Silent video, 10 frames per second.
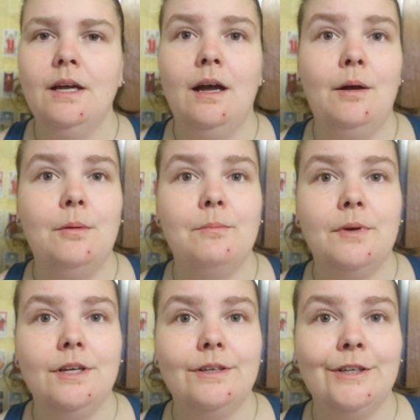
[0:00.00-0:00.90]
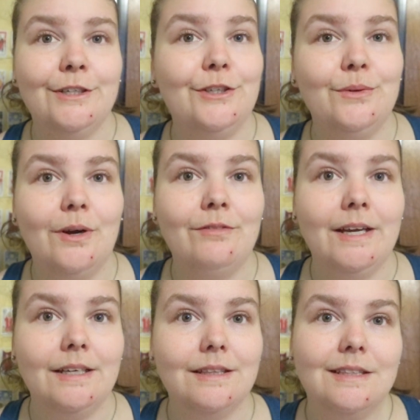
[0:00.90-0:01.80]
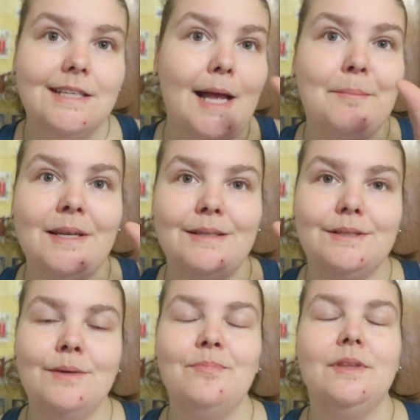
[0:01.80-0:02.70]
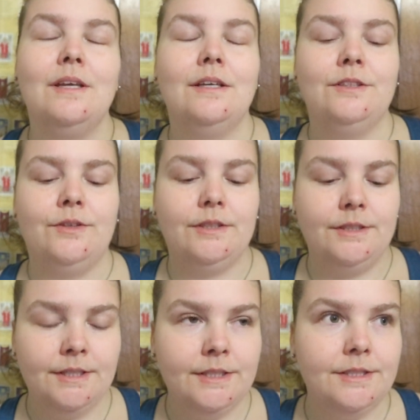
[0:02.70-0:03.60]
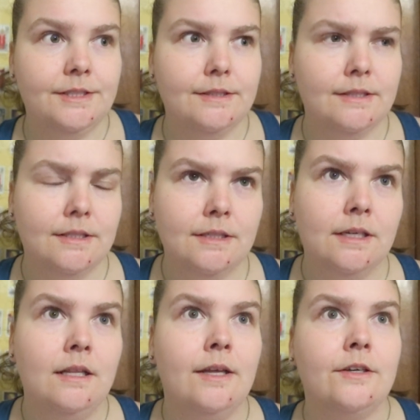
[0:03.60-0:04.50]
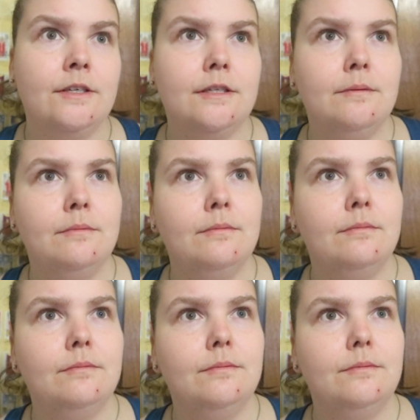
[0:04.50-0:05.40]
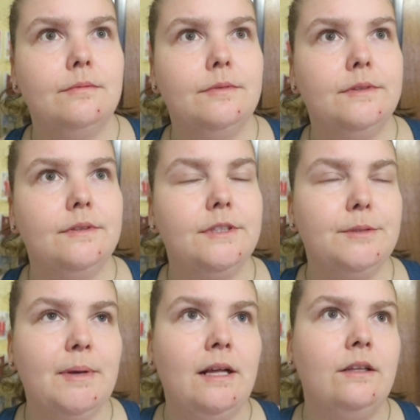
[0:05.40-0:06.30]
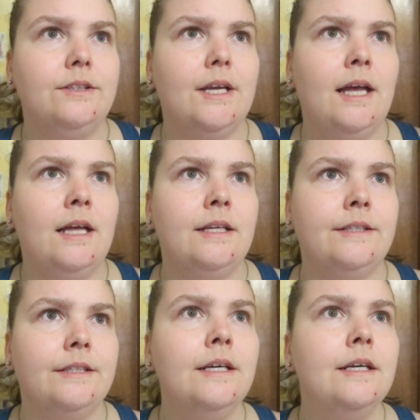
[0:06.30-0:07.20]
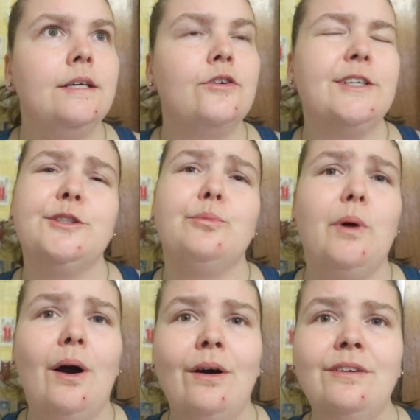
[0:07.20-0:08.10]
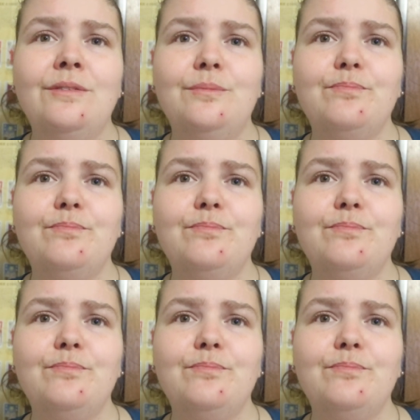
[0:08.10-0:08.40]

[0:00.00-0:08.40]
her do of like 10-minute. So there's this, decluttered spells, and crystal ball.